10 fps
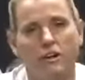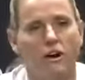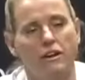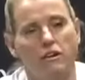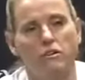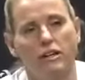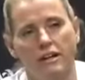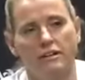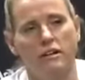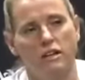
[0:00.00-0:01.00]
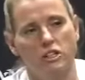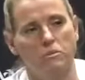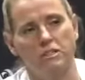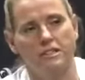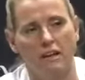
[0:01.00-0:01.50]
I know that Jim
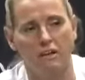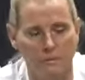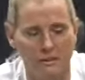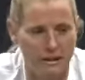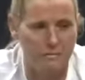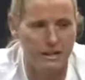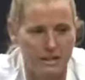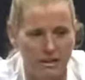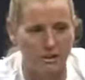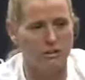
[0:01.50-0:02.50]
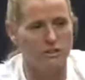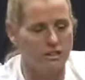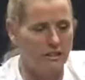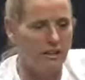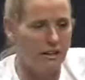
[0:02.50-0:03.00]
Littell's been there many years
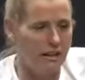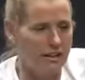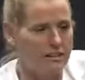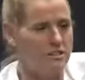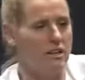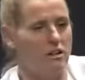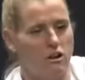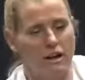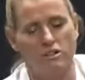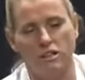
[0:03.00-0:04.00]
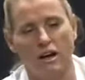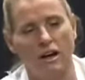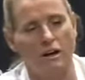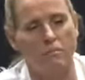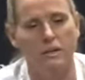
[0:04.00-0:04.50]
and he's done a great
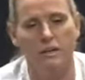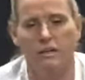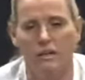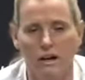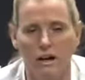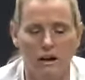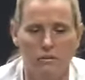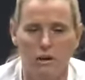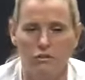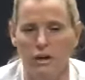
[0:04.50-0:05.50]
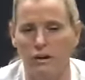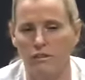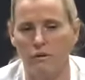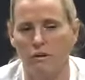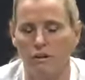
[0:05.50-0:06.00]
job. You know, they
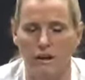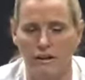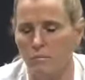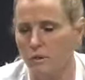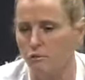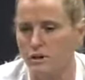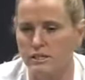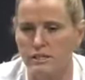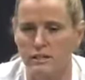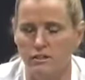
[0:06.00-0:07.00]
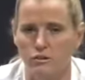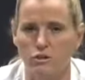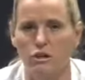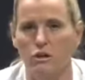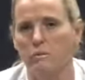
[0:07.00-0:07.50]
were like number 3 seed in their
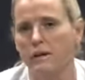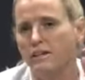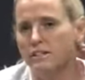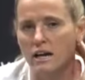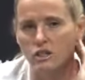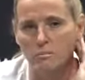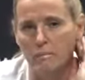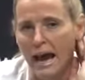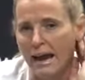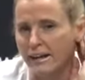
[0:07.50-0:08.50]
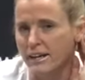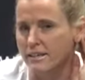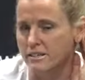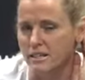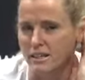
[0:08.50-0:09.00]
tournament. Natasha Mack
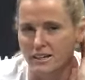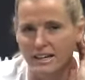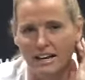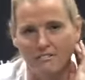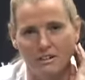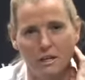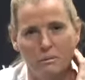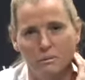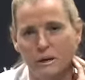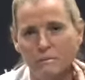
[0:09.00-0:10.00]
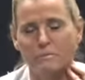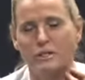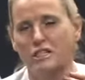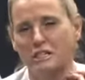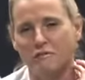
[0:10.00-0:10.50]
is kind of a double-double
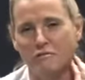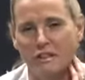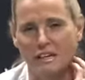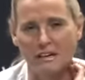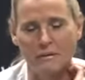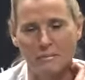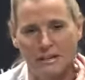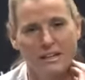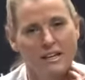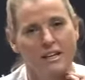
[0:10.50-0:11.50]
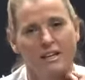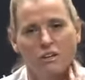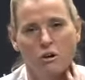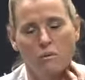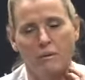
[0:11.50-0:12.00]
machine for them. And, you
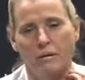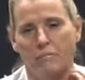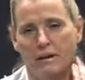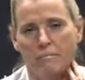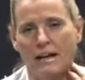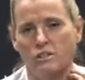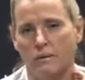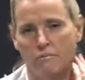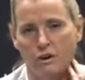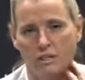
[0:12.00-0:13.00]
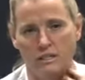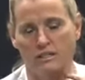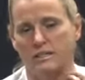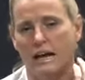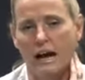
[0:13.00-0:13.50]
know, it'll be a big matchup for us
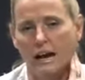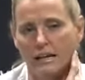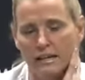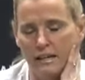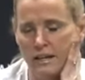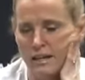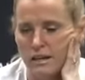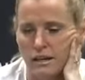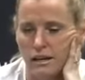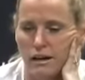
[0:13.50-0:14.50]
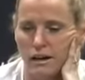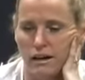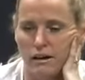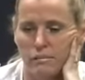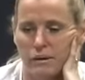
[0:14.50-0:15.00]
inside. And
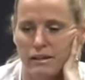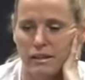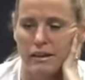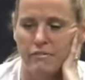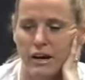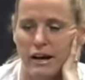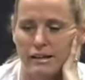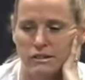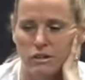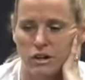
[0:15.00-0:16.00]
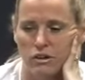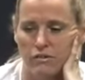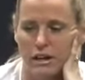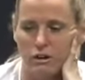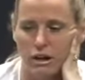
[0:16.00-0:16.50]
then they've got, you know, they've
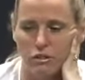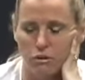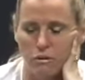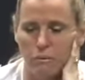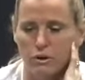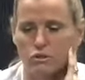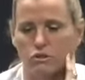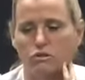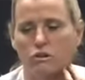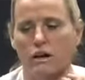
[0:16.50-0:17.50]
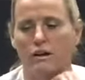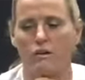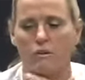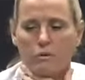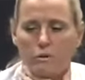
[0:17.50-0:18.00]
got a great 3-point shooter out on
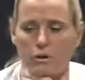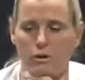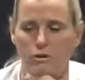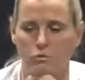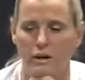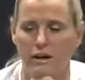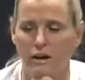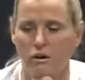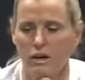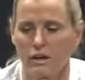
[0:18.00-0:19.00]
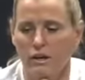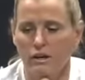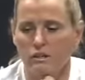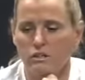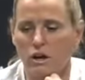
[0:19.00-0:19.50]
the perimeter as well.
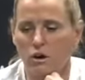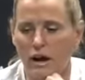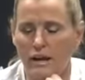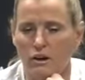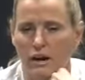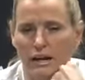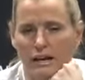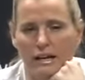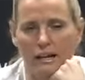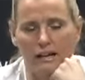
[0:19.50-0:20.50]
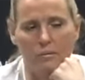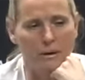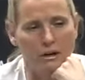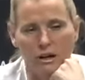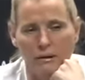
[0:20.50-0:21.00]
So, you know, it'll be a
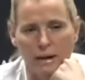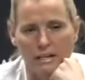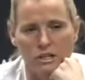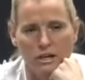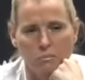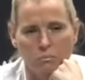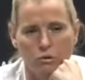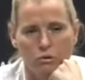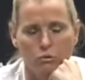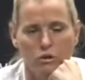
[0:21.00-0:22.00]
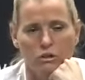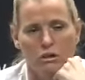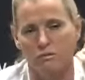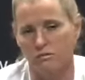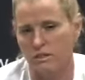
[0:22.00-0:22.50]
great matchup.
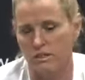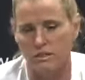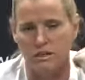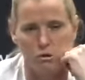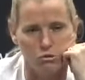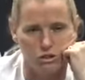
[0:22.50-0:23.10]
The assistant coach is